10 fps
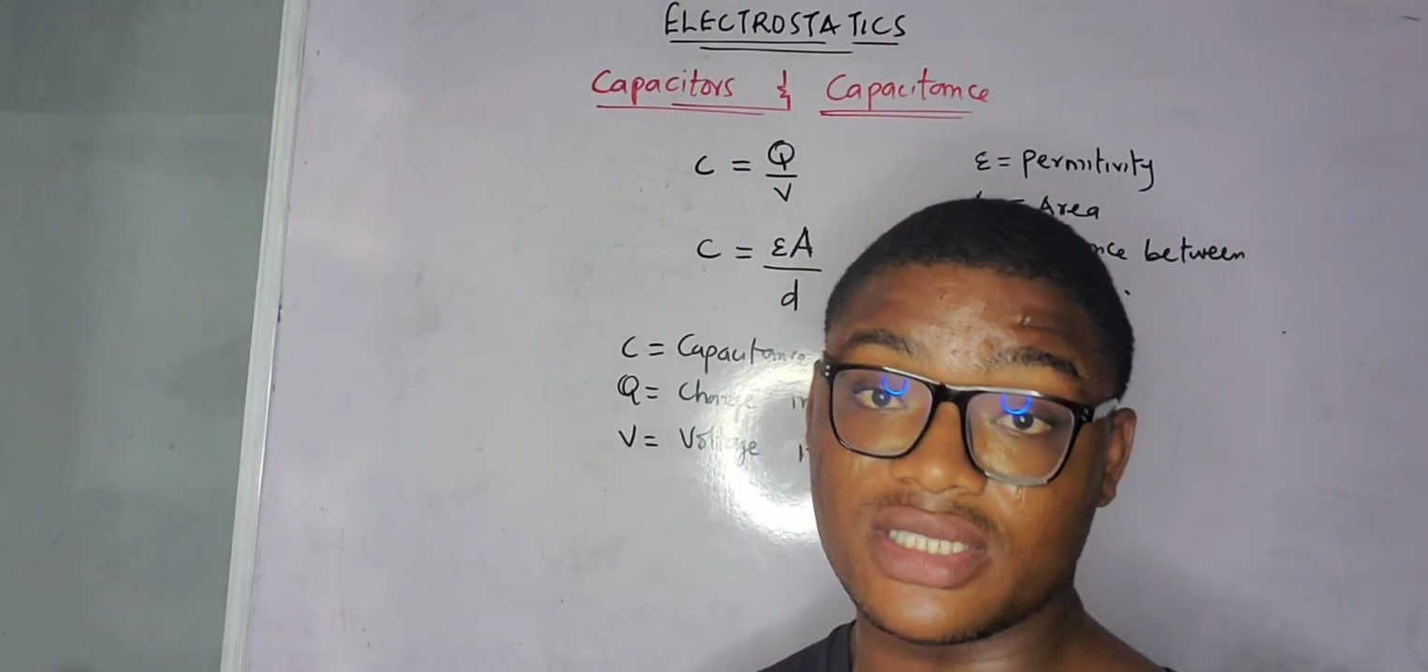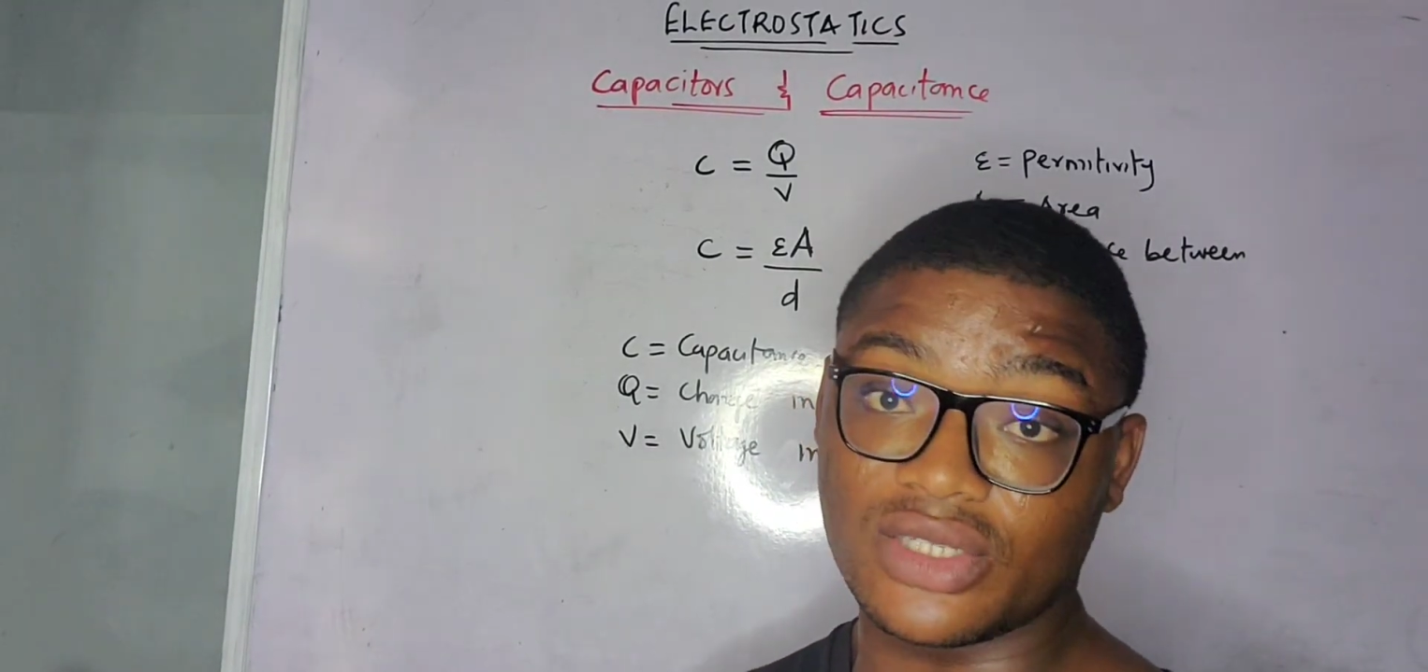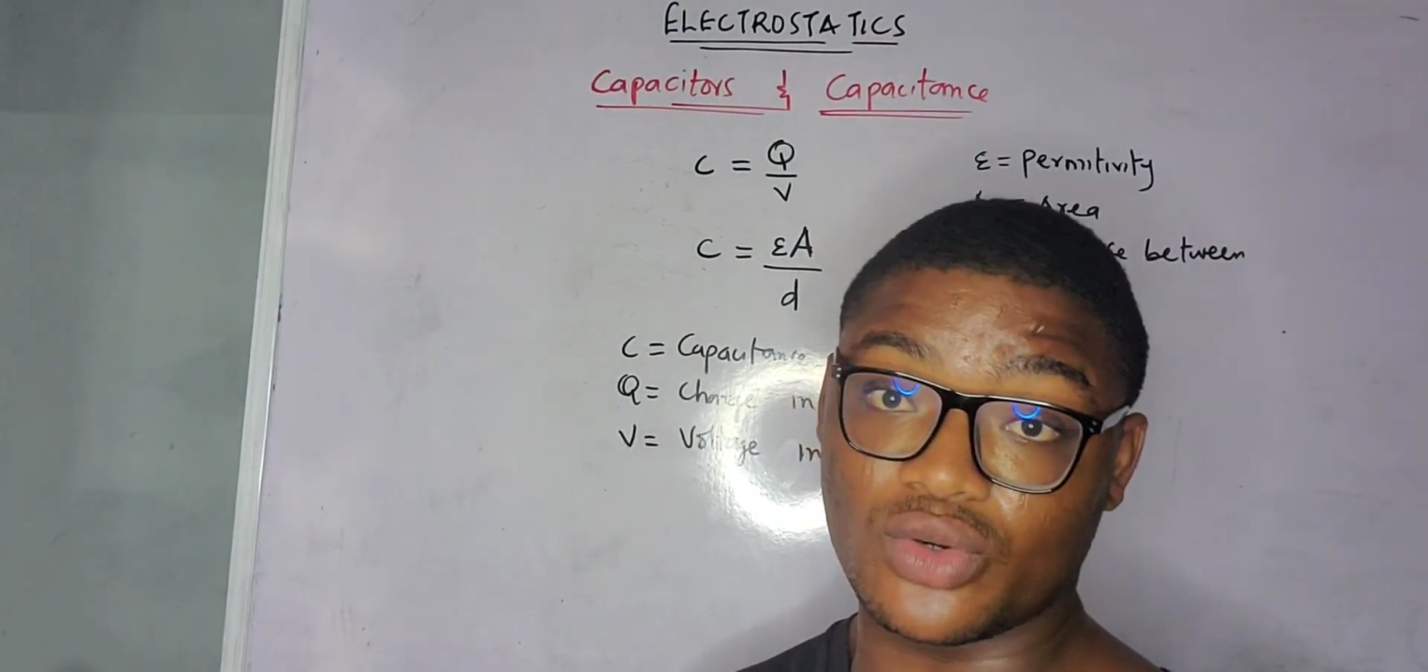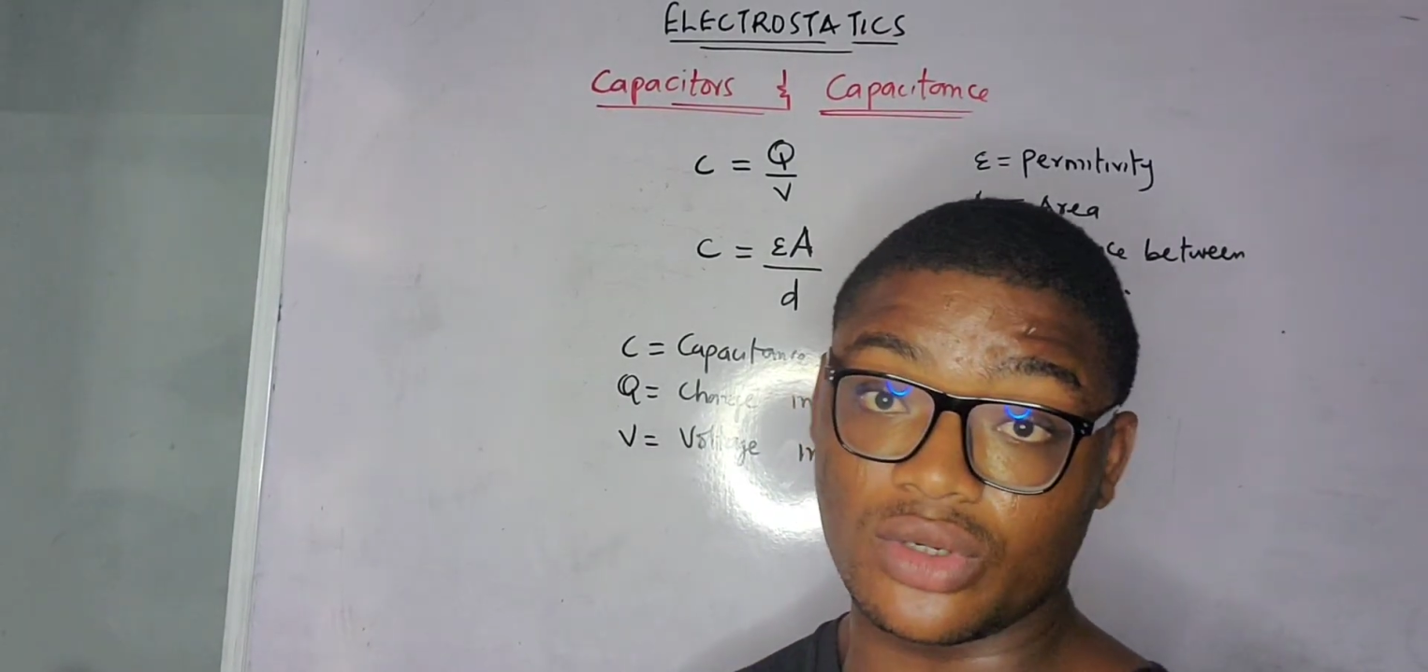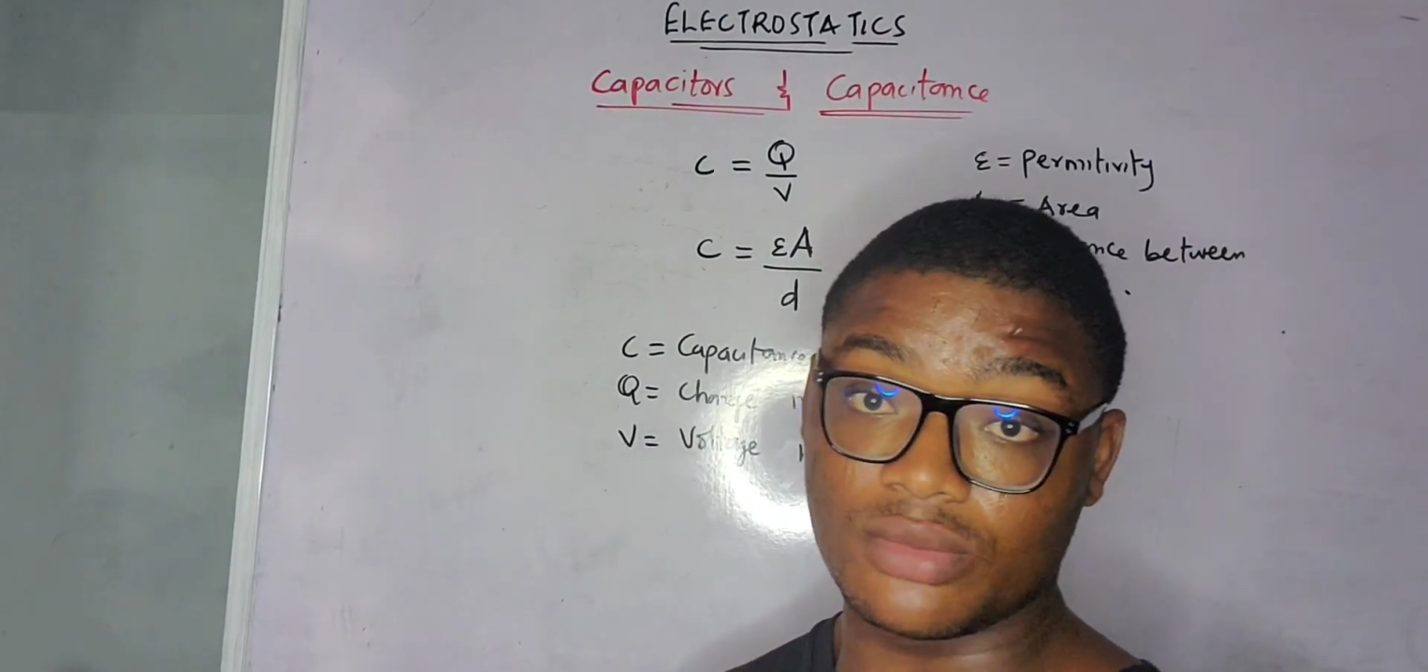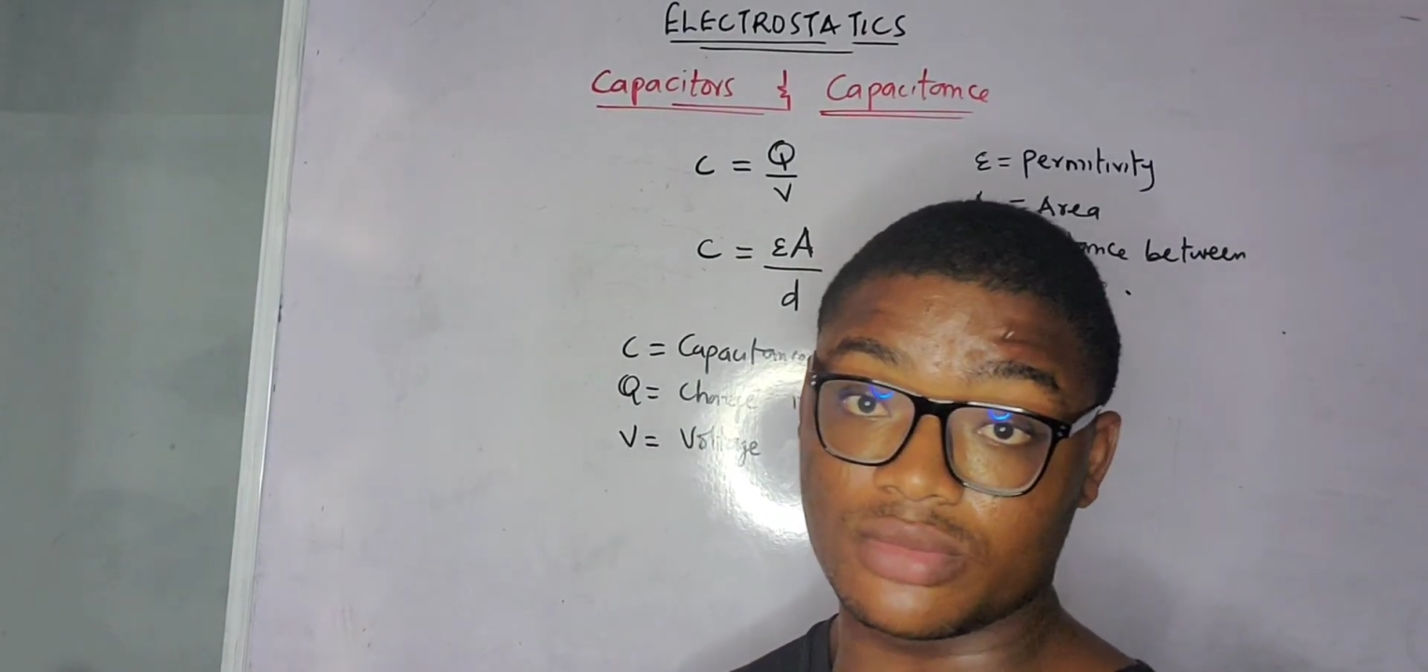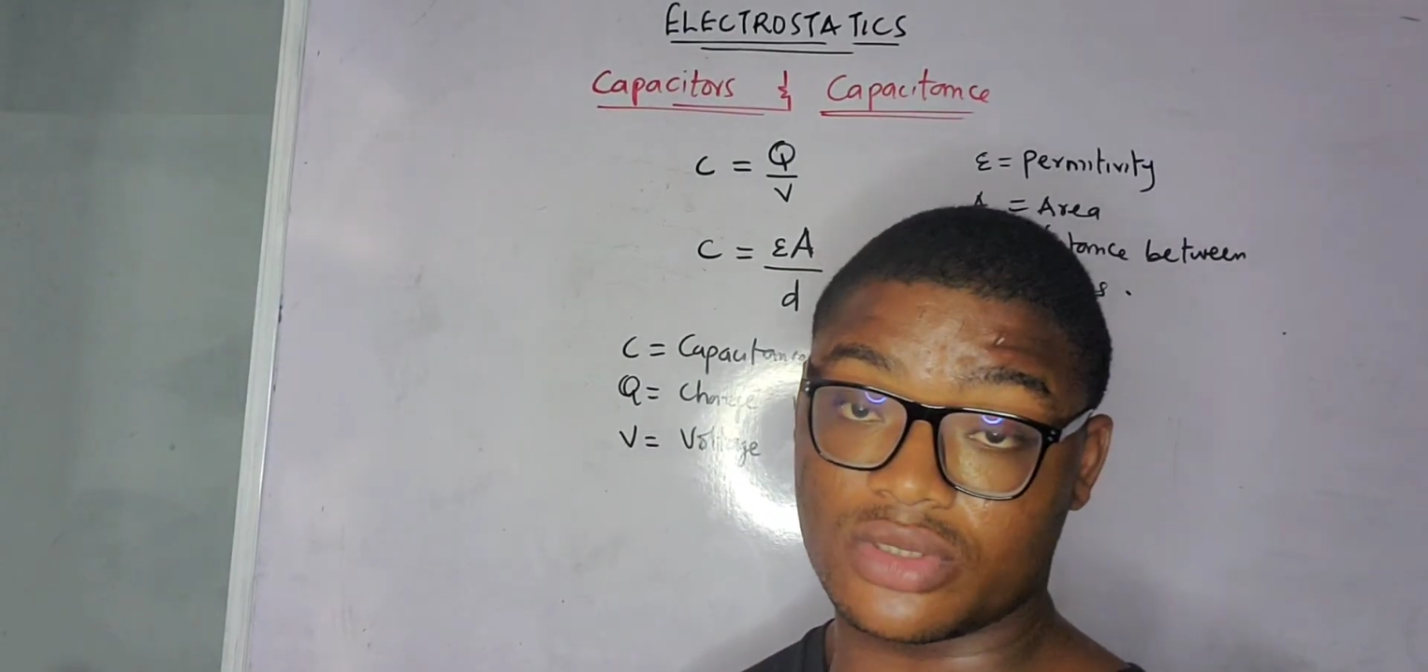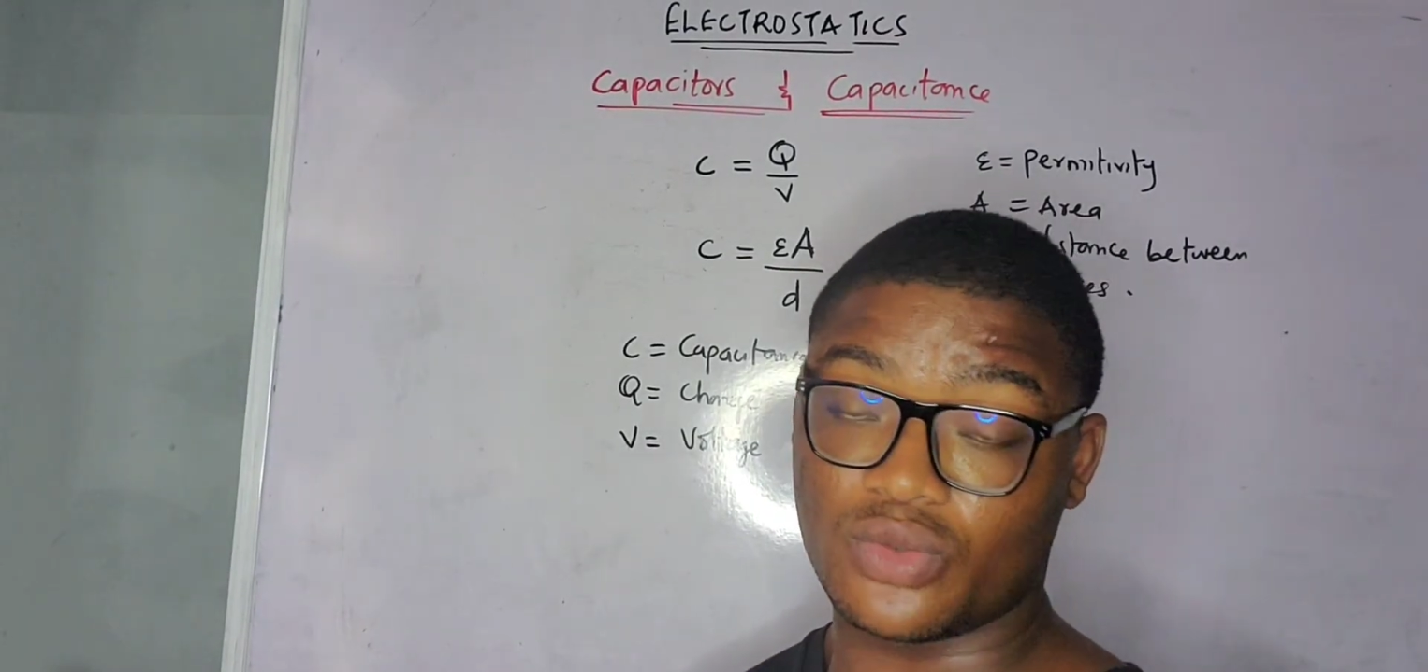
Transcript: Is in coulomb.